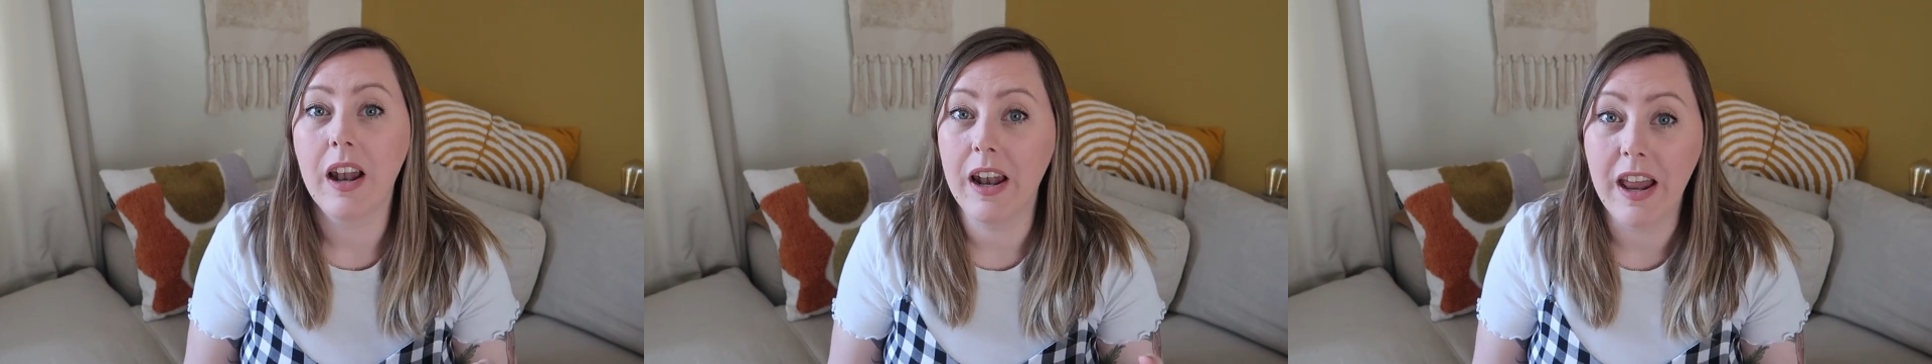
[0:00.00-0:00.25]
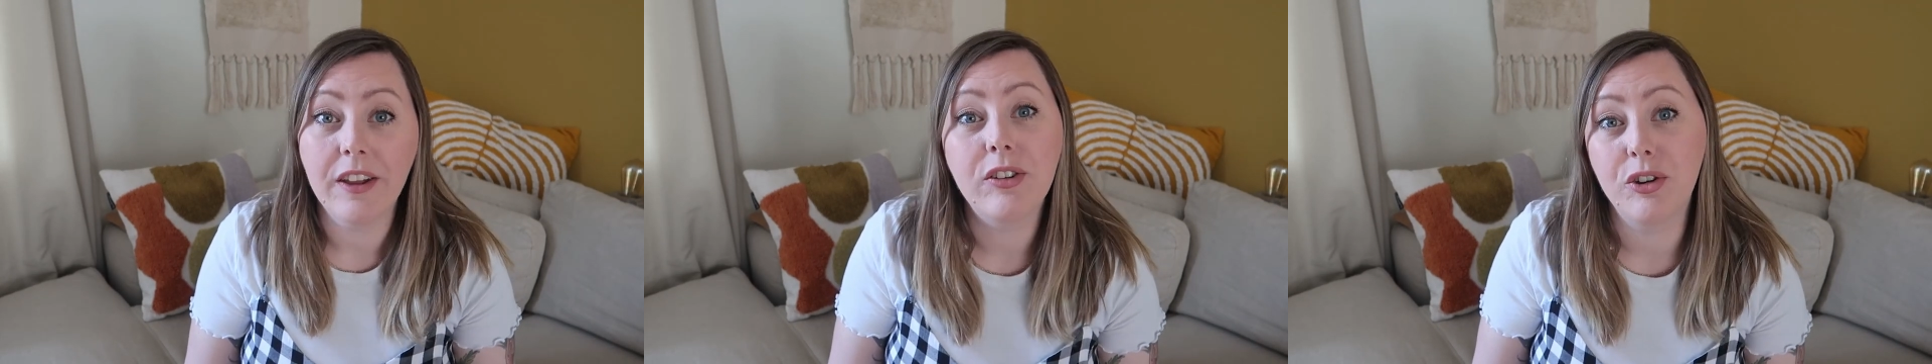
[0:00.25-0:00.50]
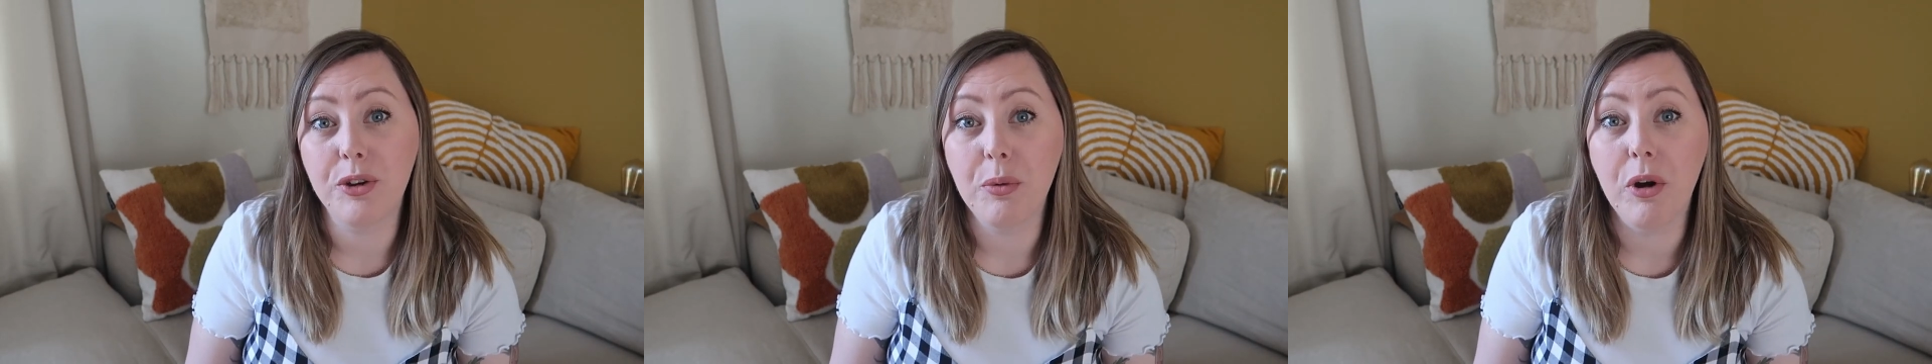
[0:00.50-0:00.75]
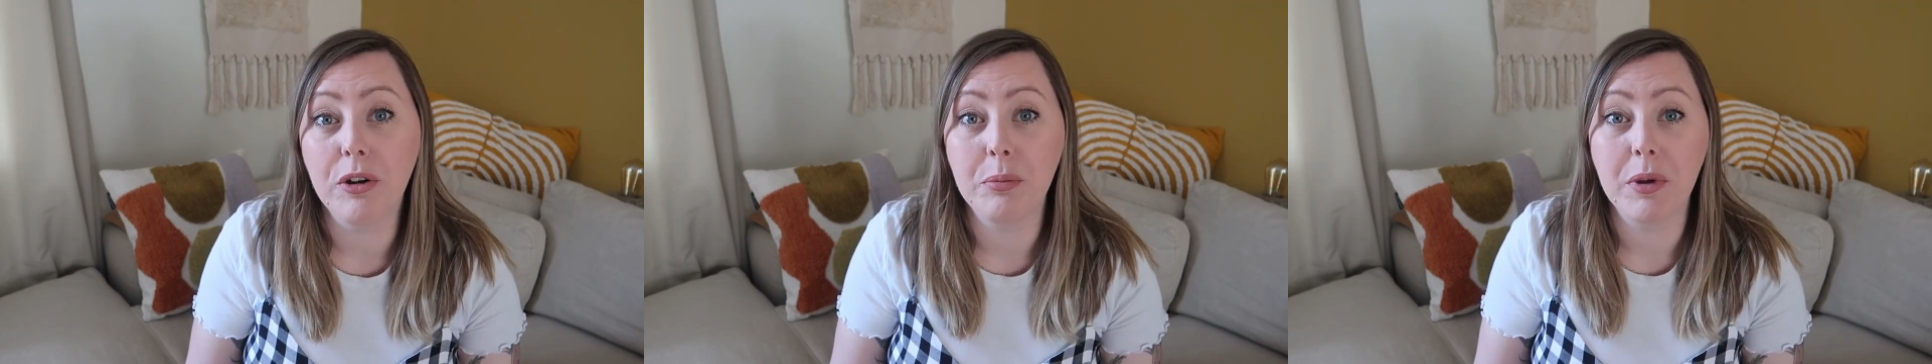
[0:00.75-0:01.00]
let's do
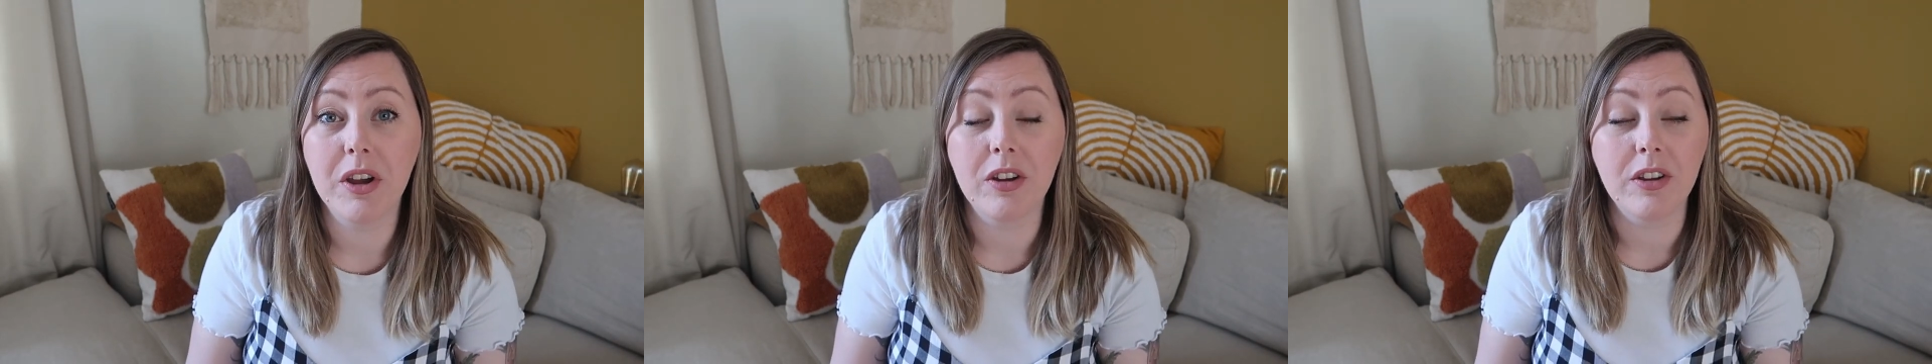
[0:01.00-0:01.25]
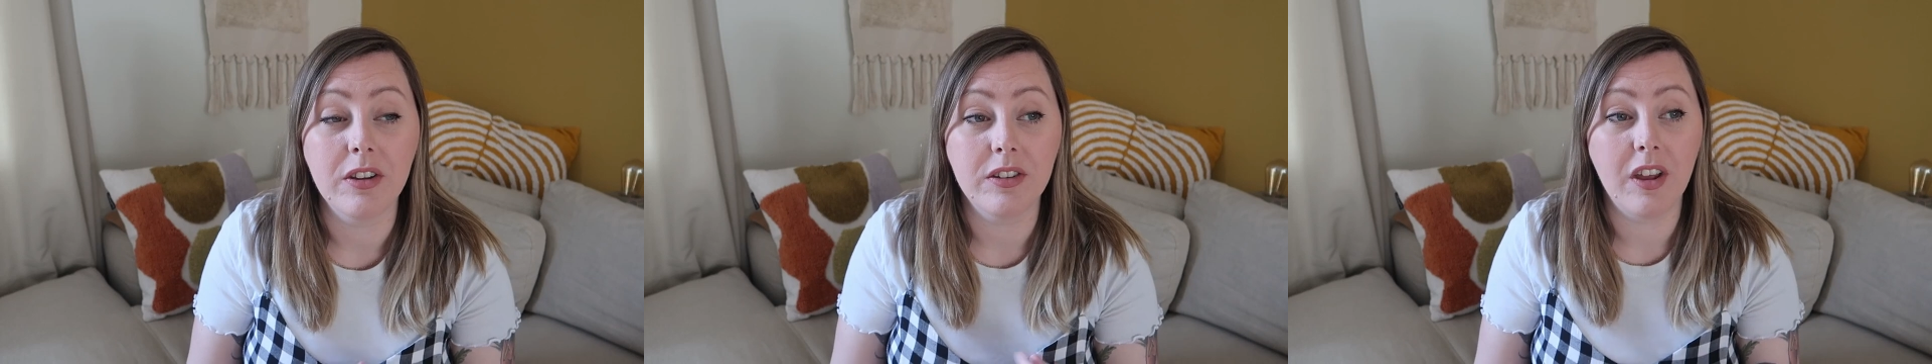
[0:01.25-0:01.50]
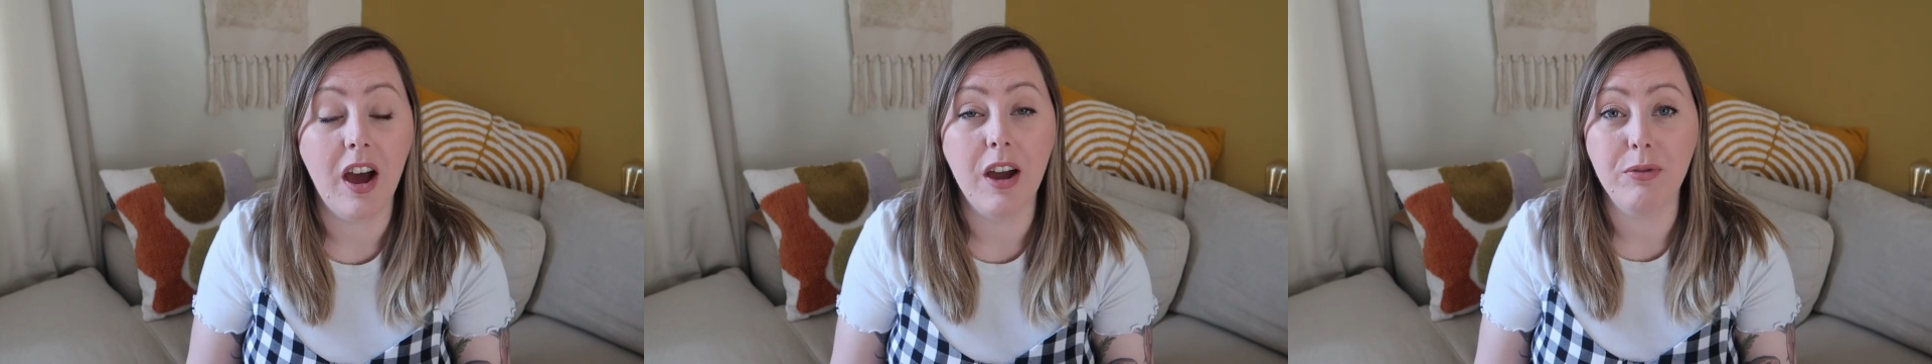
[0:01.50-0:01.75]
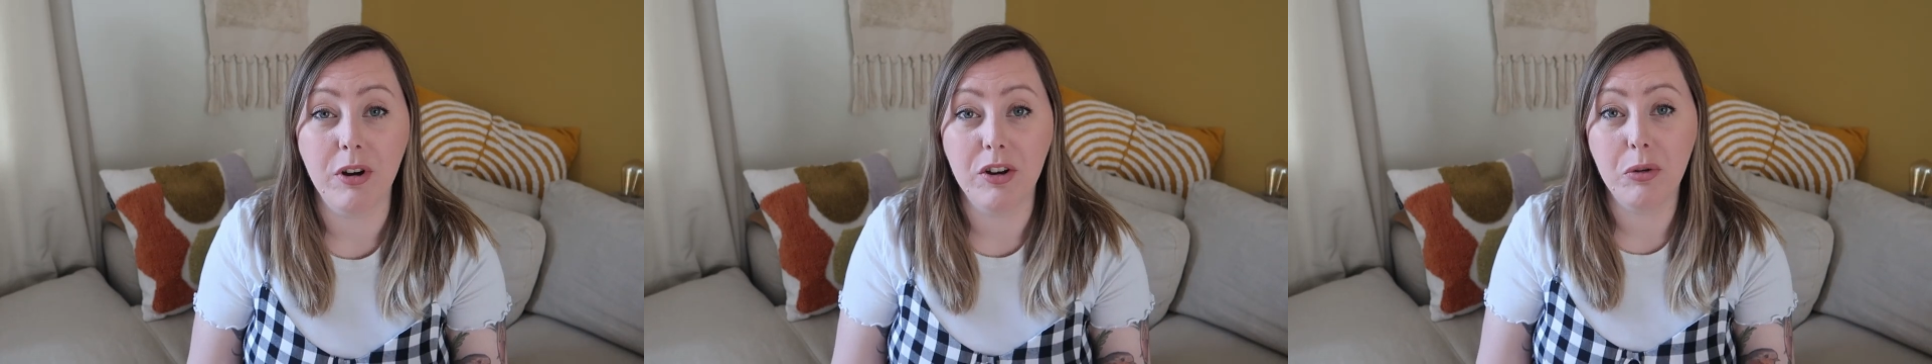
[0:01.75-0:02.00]
one because
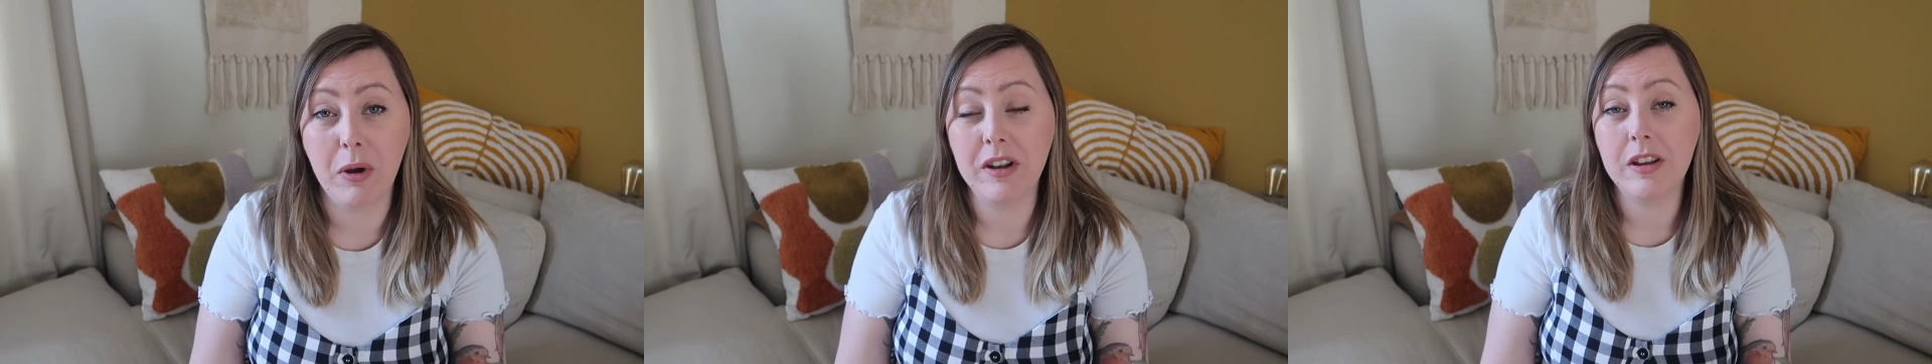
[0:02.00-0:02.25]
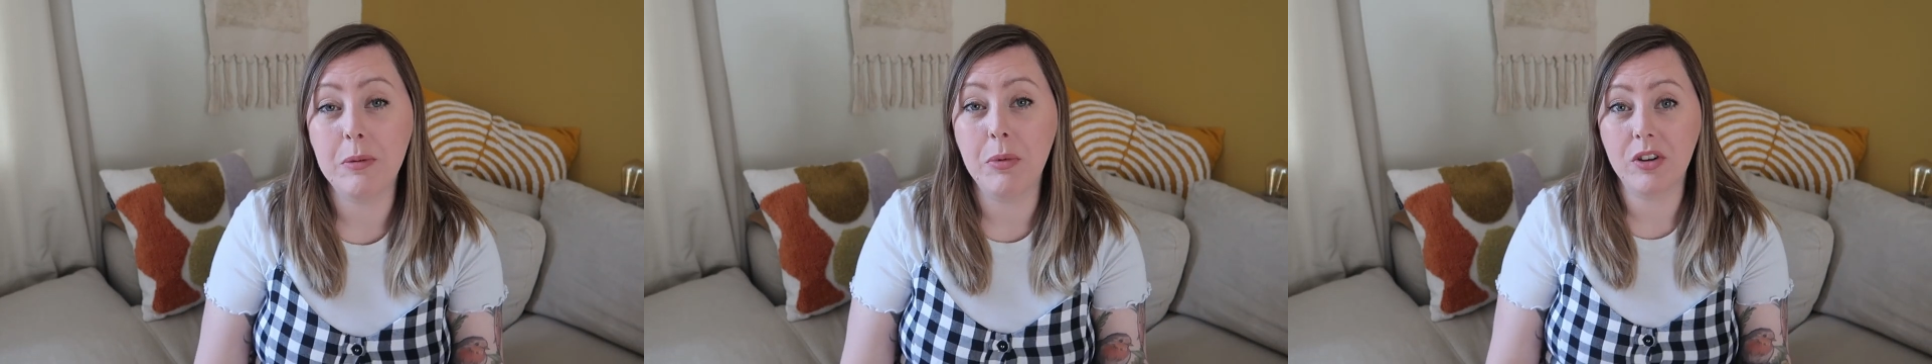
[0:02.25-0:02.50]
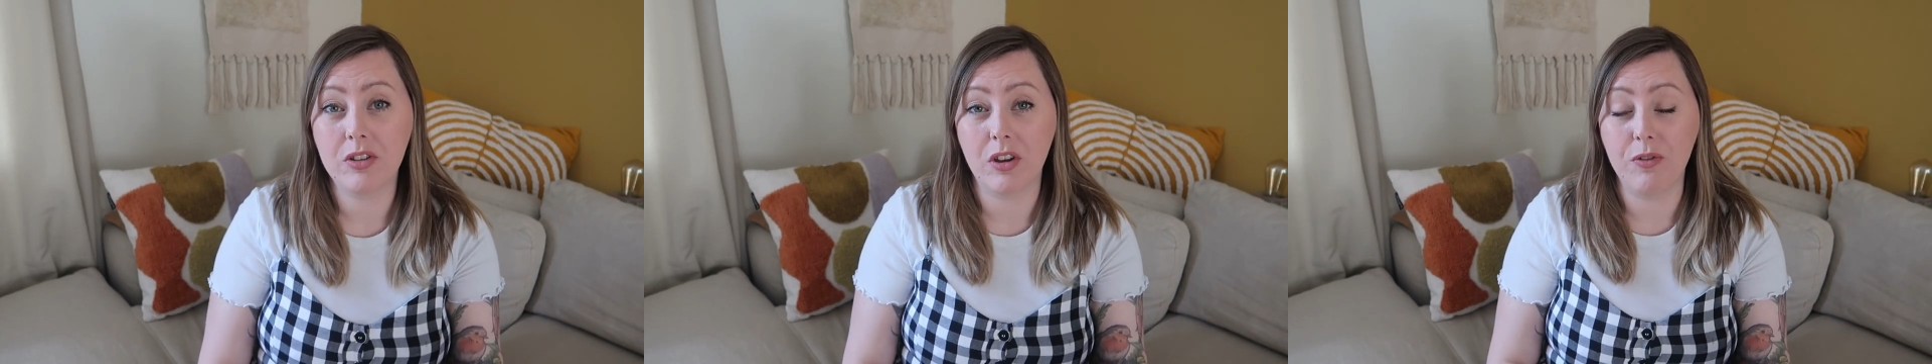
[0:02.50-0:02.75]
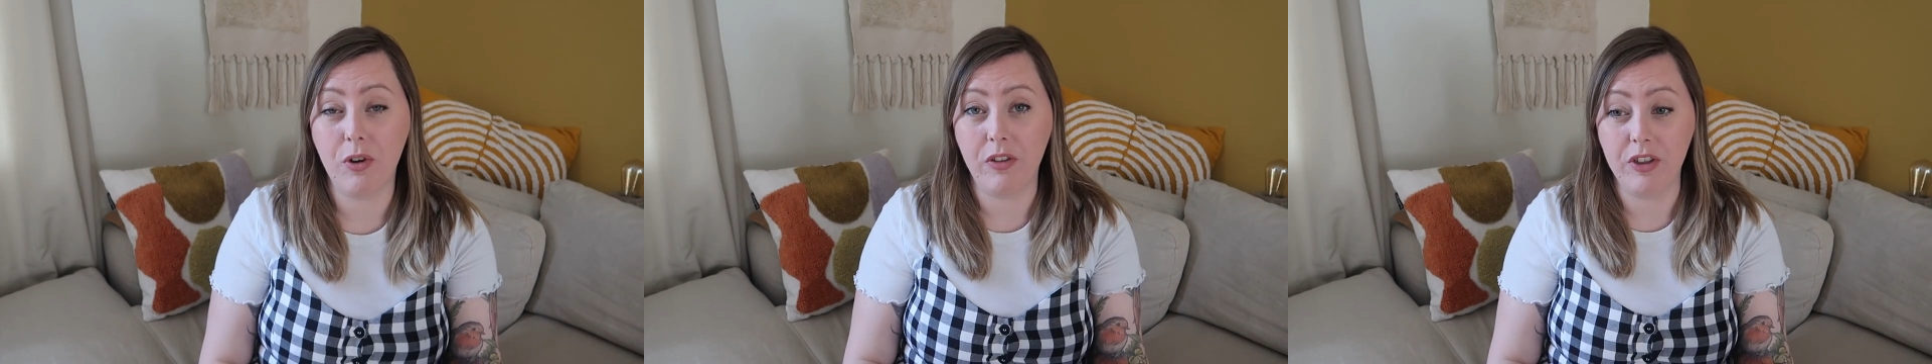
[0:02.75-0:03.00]
I've read 20 books
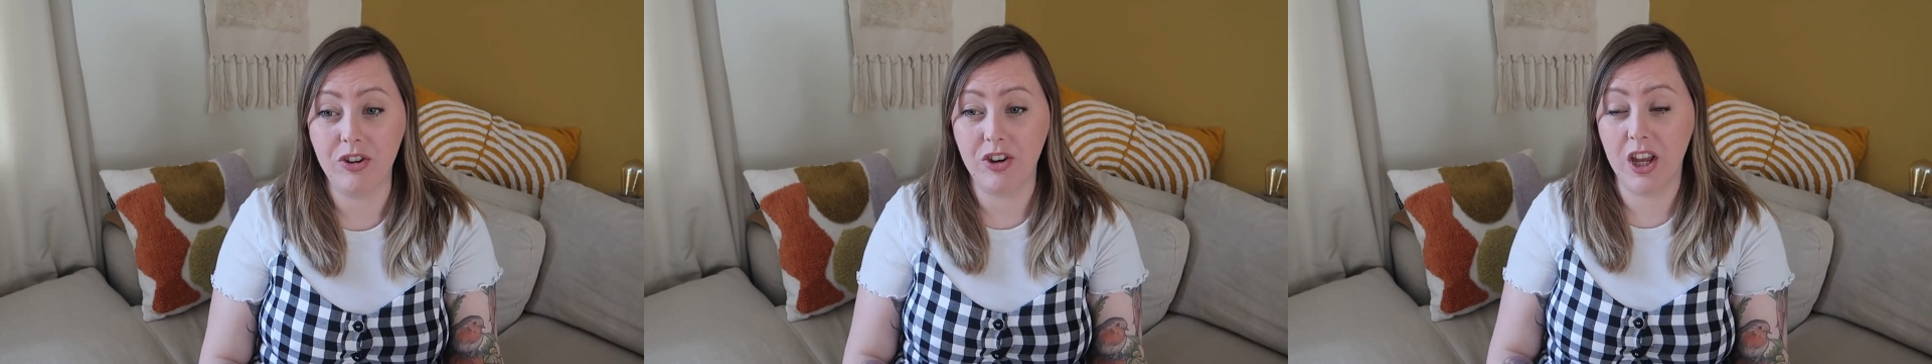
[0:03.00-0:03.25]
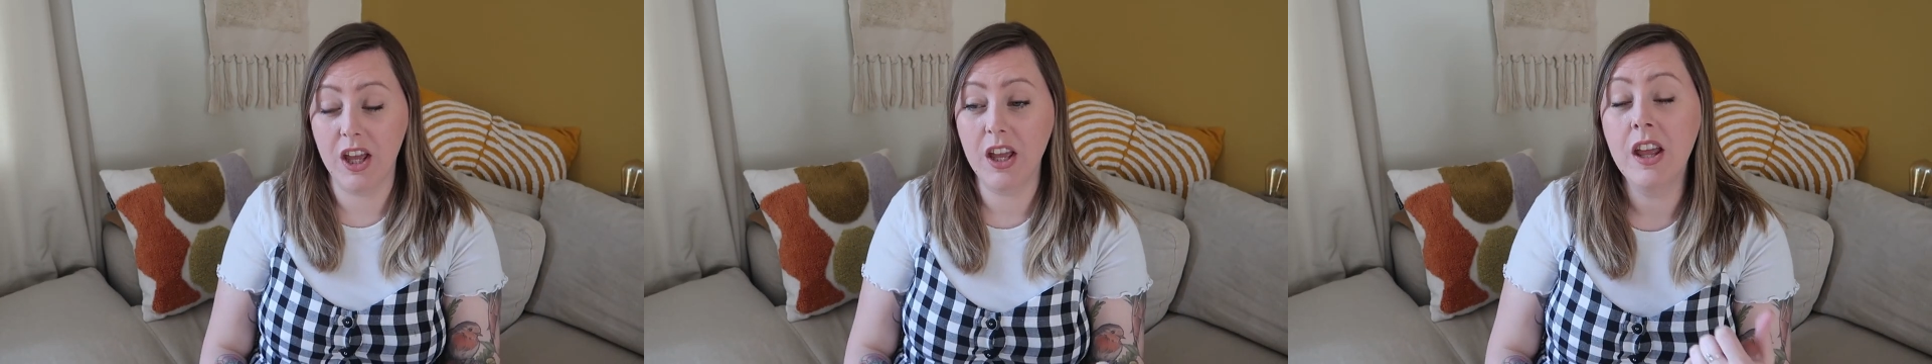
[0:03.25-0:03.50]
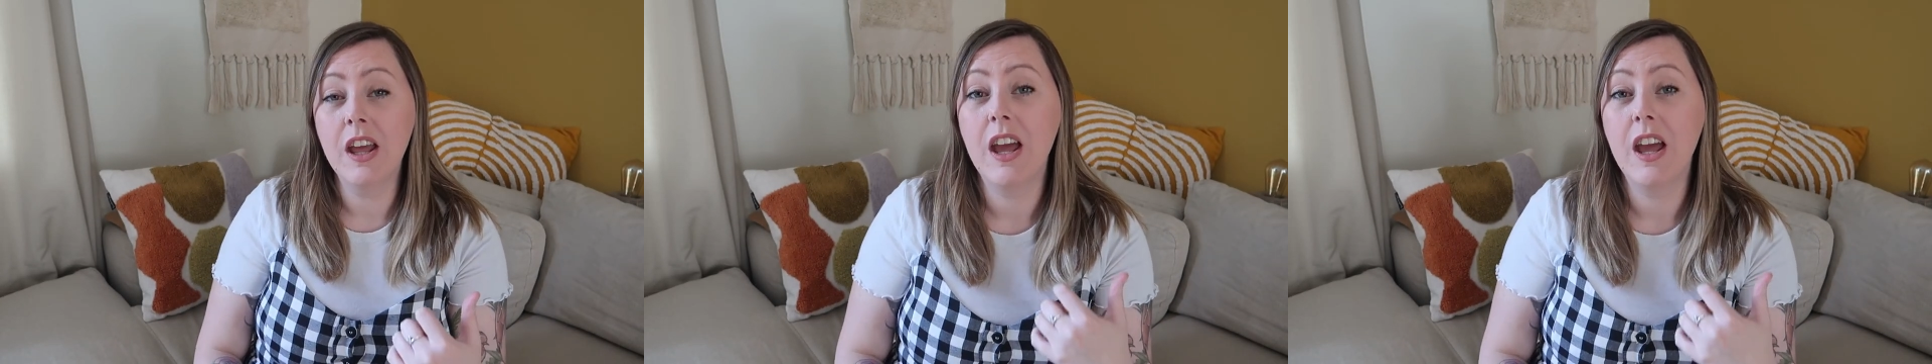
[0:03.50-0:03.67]
so far this year,